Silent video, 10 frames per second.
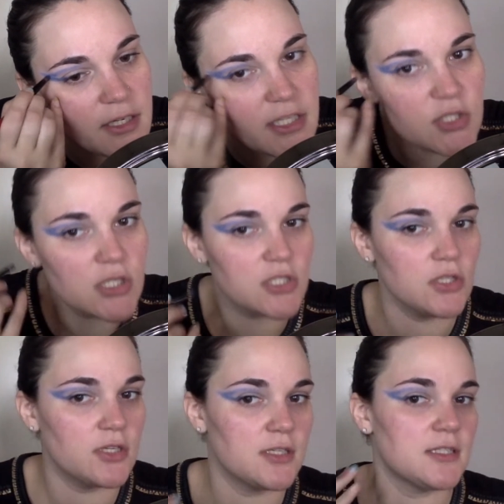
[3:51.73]
It just
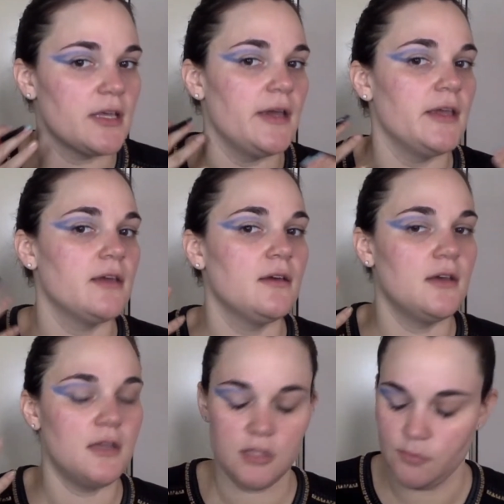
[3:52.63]
looks like
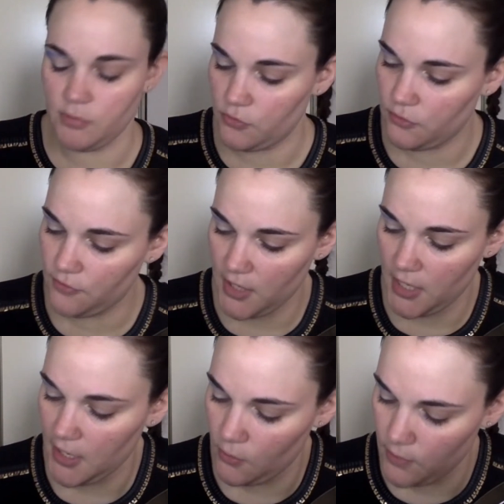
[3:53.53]
the blues
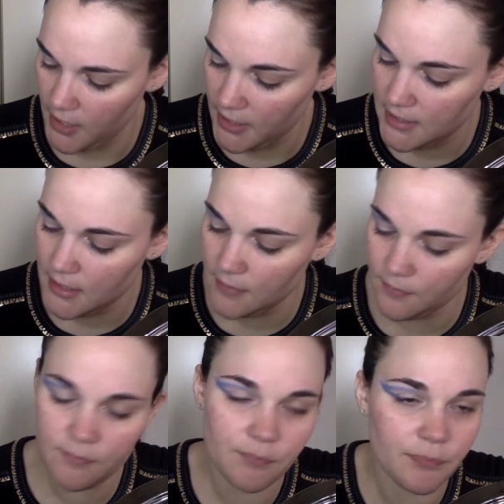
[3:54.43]
fading out nicely.
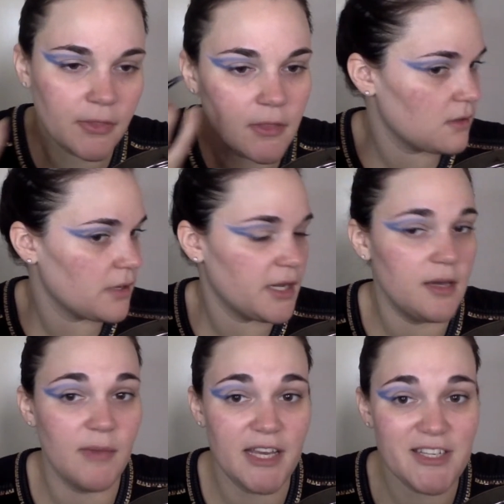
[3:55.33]
I
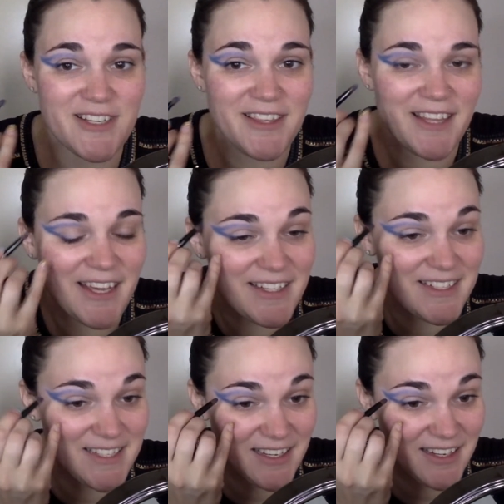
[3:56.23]
imagine that